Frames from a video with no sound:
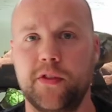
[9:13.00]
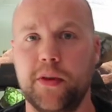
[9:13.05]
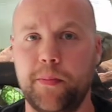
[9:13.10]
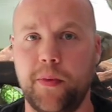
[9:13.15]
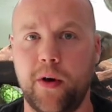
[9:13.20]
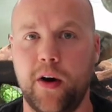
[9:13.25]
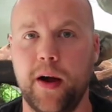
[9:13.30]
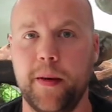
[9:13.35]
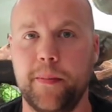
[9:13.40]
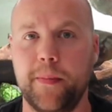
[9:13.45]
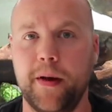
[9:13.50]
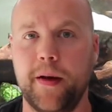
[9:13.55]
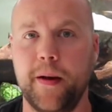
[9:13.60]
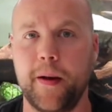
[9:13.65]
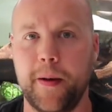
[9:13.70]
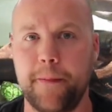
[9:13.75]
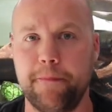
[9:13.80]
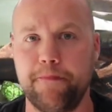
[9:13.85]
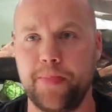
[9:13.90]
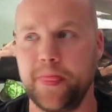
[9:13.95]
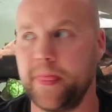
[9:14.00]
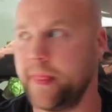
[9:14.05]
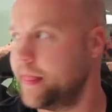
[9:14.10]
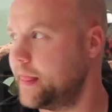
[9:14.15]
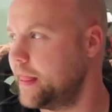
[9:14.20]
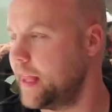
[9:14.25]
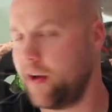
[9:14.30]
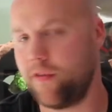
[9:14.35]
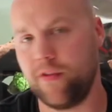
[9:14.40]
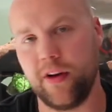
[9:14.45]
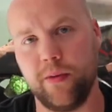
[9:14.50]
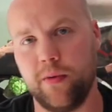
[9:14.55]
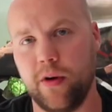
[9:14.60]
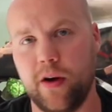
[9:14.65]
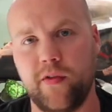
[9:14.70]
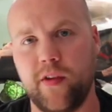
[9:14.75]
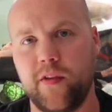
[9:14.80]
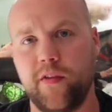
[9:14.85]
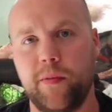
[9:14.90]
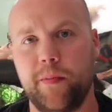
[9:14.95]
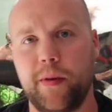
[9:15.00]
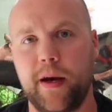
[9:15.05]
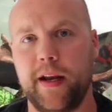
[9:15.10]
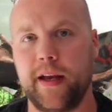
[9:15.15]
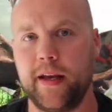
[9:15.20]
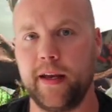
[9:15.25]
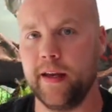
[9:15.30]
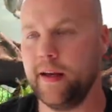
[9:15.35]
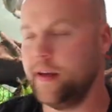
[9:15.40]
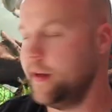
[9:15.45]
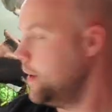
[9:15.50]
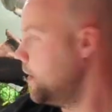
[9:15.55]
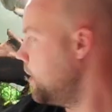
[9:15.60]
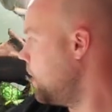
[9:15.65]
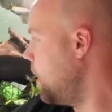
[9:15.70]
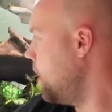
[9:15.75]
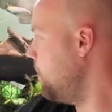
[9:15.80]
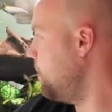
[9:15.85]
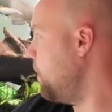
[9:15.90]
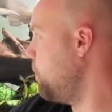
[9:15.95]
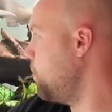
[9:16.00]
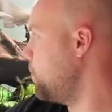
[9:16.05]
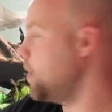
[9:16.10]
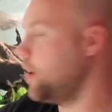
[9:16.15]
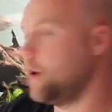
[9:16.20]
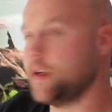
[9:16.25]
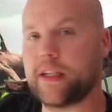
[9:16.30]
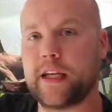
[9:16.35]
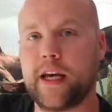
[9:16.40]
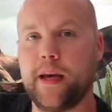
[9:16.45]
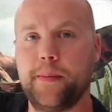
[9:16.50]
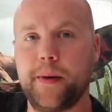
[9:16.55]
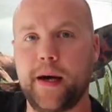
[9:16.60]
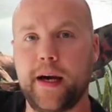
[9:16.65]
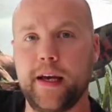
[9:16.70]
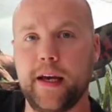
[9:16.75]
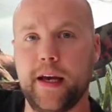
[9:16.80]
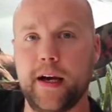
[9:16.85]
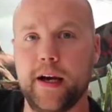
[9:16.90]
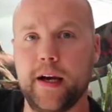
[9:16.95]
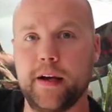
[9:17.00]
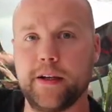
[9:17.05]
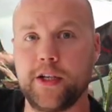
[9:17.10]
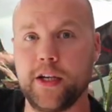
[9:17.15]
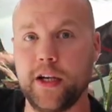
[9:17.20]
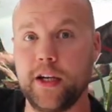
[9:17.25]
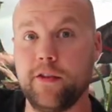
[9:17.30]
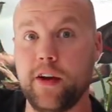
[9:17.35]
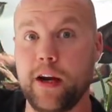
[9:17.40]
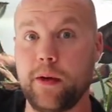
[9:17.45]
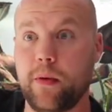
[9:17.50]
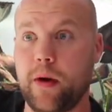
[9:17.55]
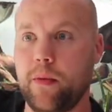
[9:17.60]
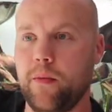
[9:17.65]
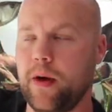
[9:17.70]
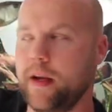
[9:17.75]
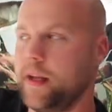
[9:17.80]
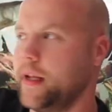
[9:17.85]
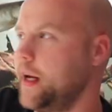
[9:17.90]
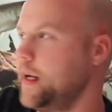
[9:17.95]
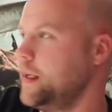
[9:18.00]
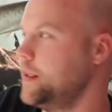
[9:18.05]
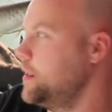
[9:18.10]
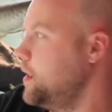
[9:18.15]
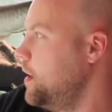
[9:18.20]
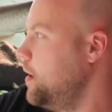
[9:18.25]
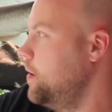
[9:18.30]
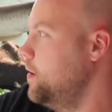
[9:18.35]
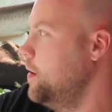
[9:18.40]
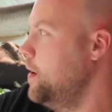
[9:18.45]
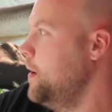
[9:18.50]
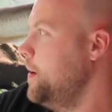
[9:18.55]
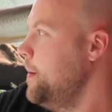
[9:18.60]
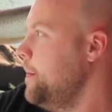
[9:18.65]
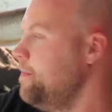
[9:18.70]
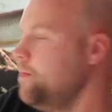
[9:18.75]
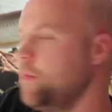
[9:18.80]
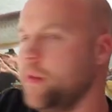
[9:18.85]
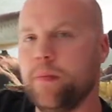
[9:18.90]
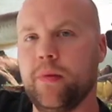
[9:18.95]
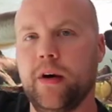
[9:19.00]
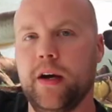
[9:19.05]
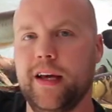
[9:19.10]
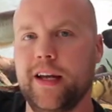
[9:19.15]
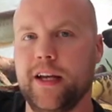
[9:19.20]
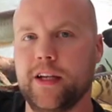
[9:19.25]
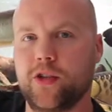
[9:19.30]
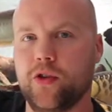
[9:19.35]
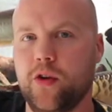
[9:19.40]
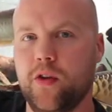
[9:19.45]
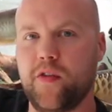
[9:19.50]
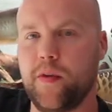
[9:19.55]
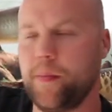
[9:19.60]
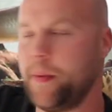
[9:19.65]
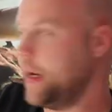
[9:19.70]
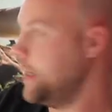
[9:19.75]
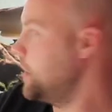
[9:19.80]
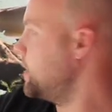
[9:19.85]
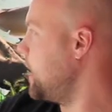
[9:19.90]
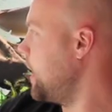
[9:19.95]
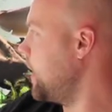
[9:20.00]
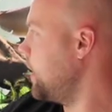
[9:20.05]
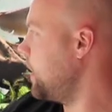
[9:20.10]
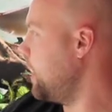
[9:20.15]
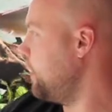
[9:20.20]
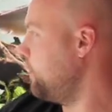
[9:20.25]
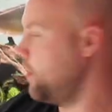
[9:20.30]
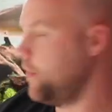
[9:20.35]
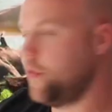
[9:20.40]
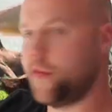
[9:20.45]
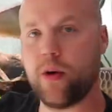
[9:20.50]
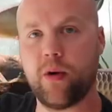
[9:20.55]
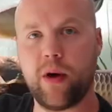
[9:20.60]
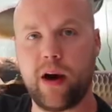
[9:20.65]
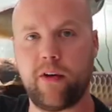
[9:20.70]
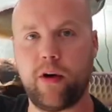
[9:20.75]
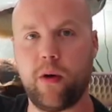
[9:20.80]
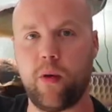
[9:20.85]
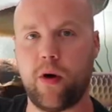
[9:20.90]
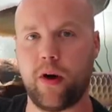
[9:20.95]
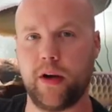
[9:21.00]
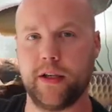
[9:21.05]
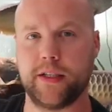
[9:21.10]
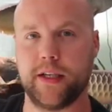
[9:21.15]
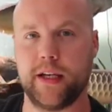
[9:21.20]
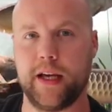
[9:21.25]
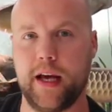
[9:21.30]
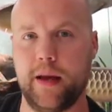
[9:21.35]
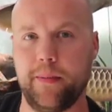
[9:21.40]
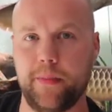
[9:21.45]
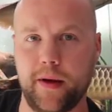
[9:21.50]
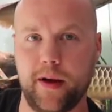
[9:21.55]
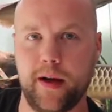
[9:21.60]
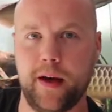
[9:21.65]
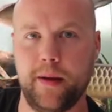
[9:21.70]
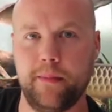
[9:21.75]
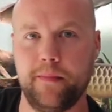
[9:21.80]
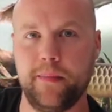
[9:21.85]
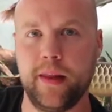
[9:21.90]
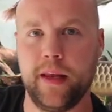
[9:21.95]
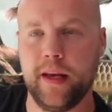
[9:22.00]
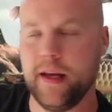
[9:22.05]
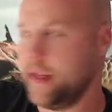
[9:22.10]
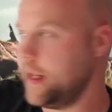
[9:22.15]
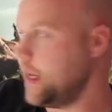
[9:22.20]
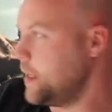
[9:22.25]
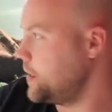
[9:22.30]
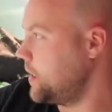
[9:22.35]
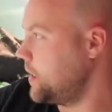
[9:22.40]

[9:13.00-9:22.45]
to buy, but definitely worth every penny. I would like to keep a chili red one day. So, but in a sort of a bigger tank, I'll have a few Arowanas in there. But that's